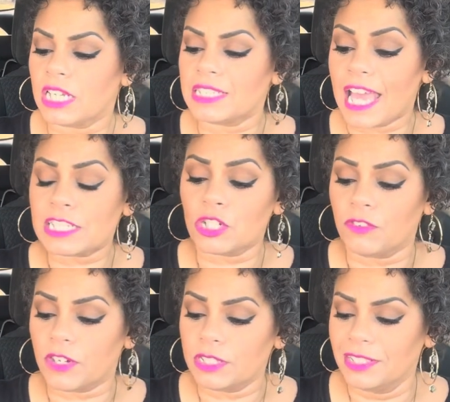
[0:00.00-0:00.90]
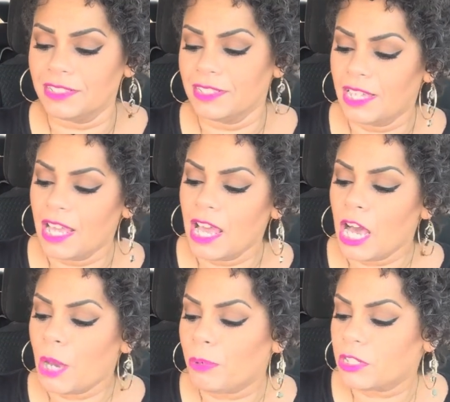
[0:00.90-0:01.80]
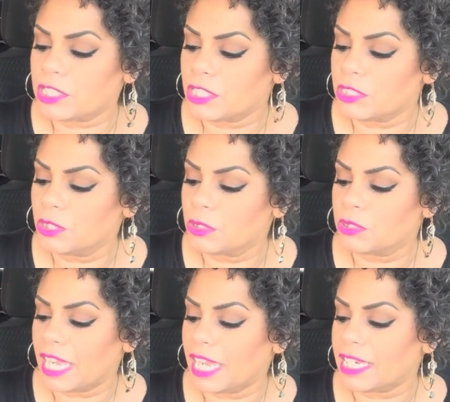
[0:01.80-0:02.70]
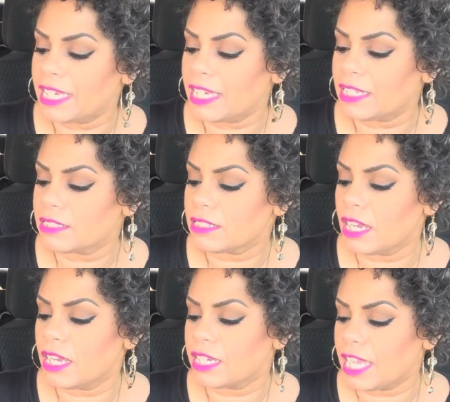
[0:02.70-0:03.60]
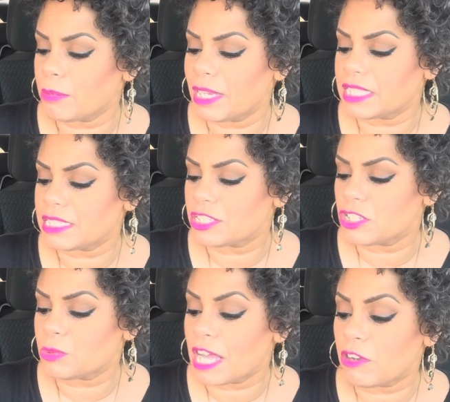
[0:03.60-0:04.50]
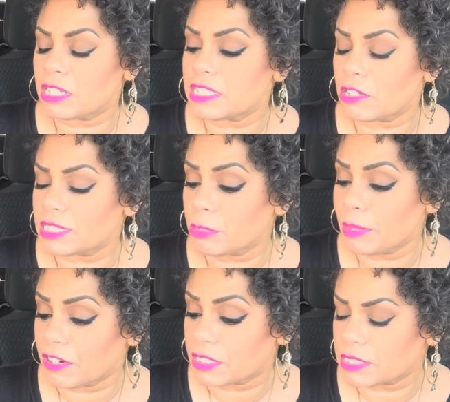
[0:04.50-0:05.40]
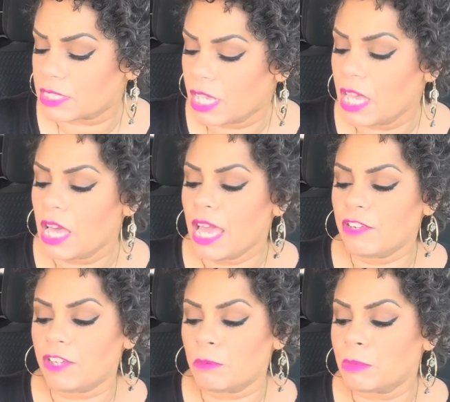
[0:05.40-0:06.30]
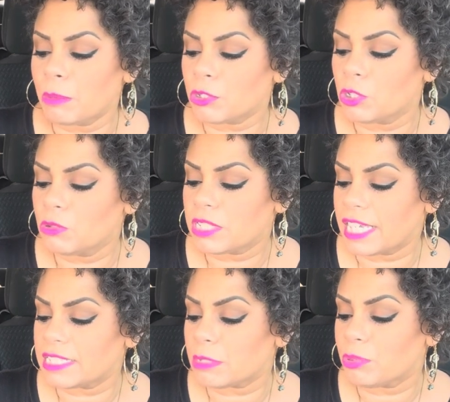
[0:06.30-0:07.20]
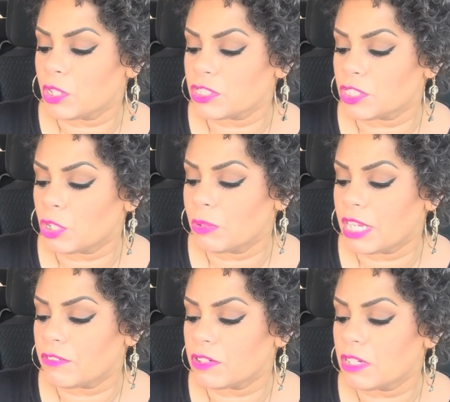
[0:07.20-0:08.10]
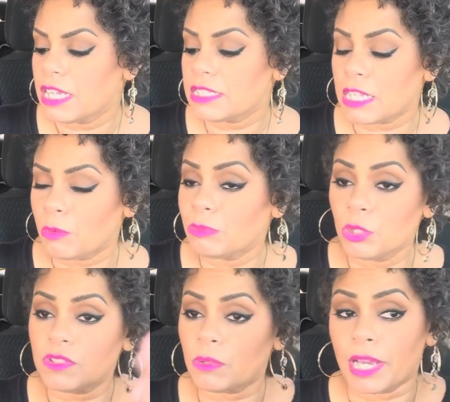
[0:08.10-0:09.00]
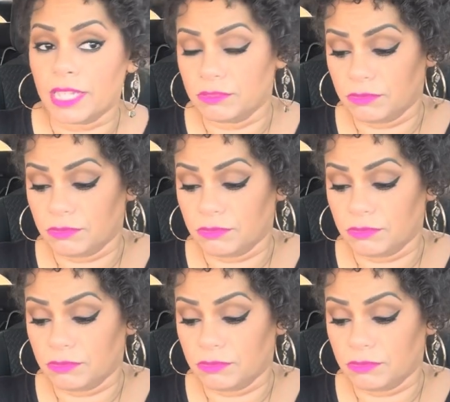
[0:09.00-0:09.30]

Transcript: ex-girlfriend, a person who can't make decisions without consulting their parents, a family member who takes it personal whenever someone moves away.